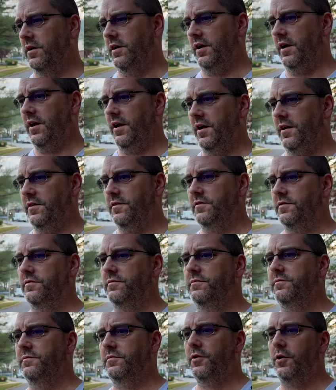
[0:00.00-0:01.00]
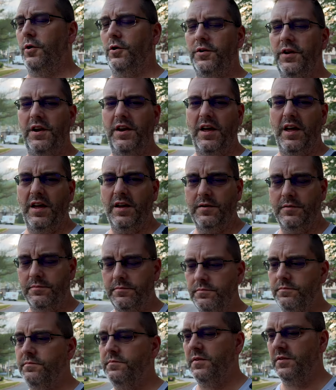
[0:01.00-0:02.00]
and call it a day.
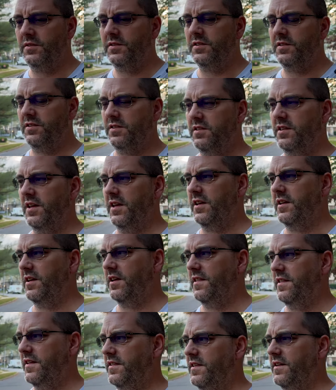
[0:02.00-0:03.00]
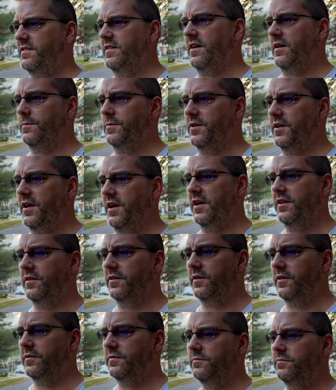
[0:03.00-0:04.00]
Let's think. I think that's how I'm going to
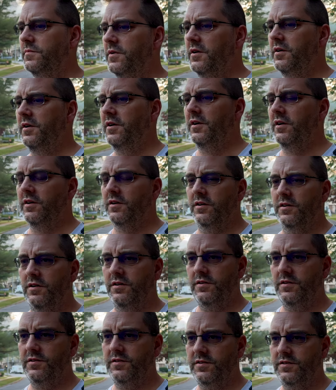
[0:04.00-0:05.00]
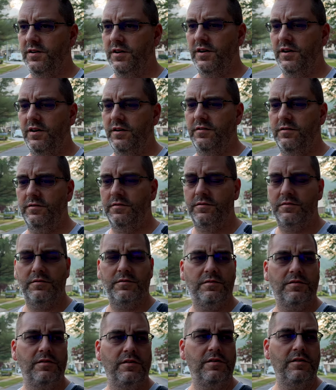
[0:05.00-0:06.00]
handle it, because uh,
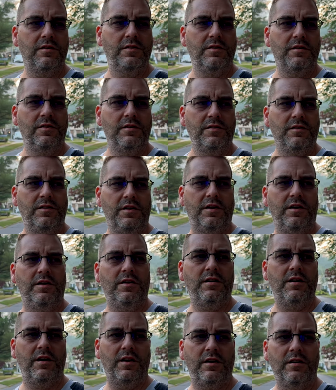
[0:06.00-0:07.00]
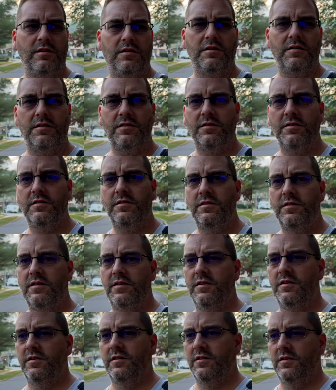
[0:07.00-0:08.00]
need uh,
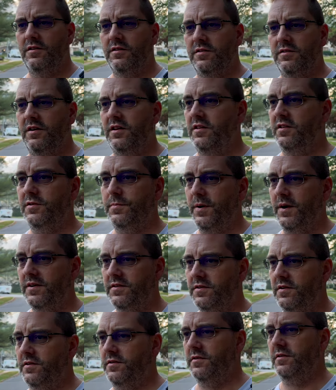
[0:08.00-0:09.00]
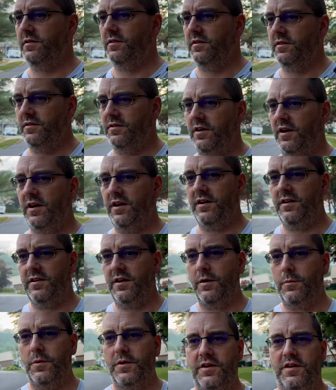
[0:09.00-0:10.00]
need the space, and
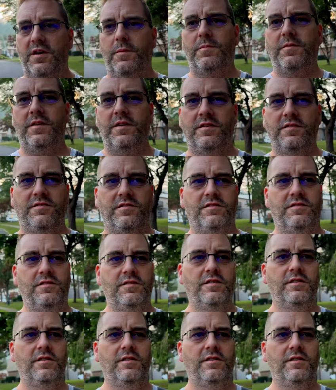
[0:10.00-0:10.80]
I want to keep things